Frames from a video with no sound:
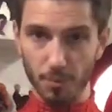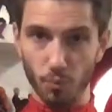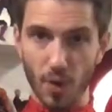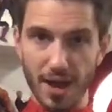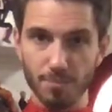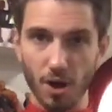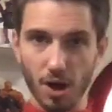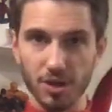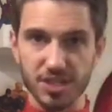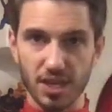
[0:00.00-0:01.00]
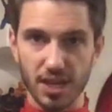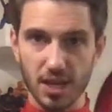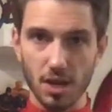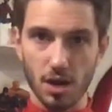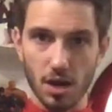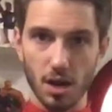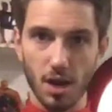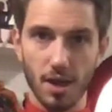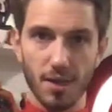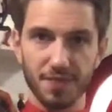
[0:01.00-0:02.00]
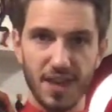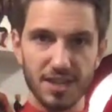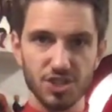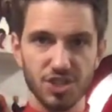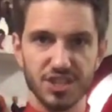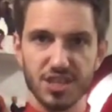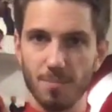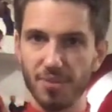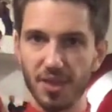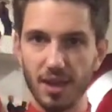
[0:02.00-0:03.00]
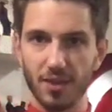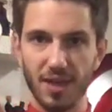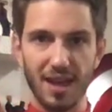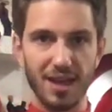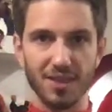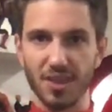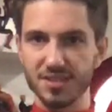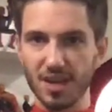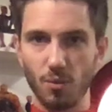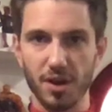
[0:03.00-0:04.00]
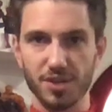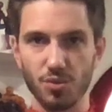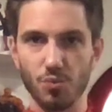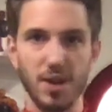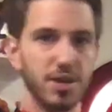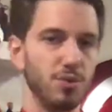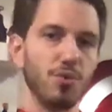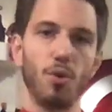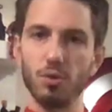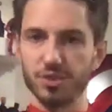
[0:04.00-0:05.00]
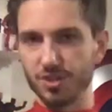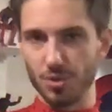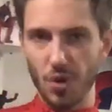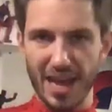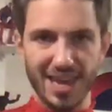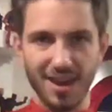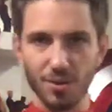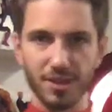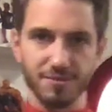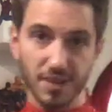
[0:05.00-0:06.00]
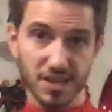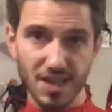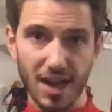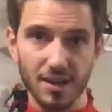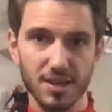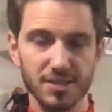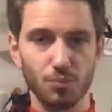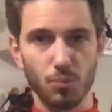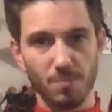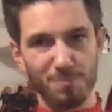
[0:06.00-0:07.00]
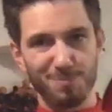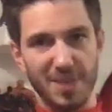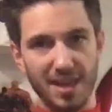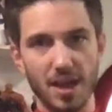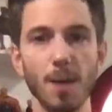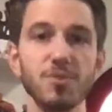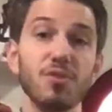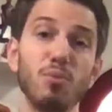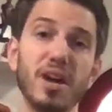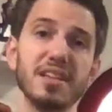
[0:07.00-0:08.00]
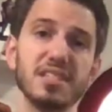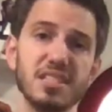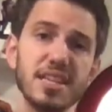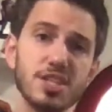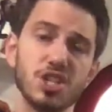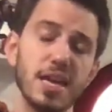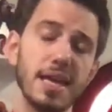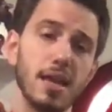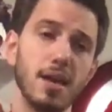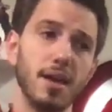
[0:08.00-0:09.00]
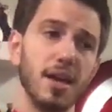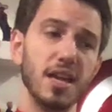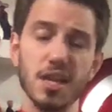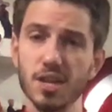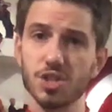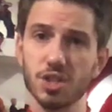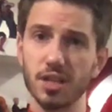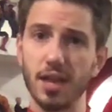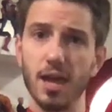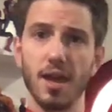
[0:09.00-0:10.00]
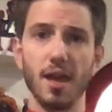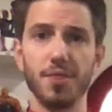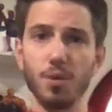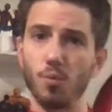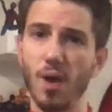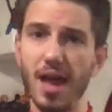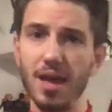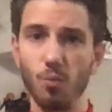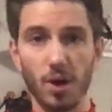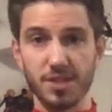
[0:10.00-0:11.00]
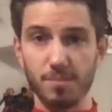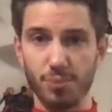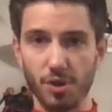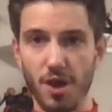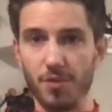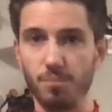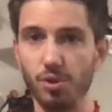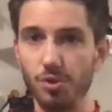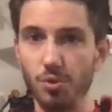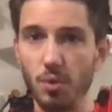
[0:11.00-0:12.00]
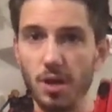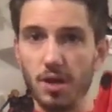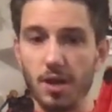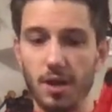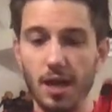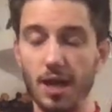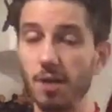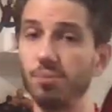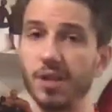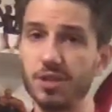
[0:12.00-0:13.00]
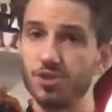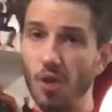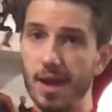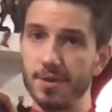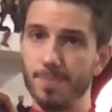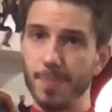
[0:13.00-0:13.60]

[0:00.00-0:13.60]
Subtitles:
red parts here, that's just something that, unless I wanted to redo the whole suit, I can't really fix that, because it comes from when I stitched it initially. The red wasn't put on the blue completely straight.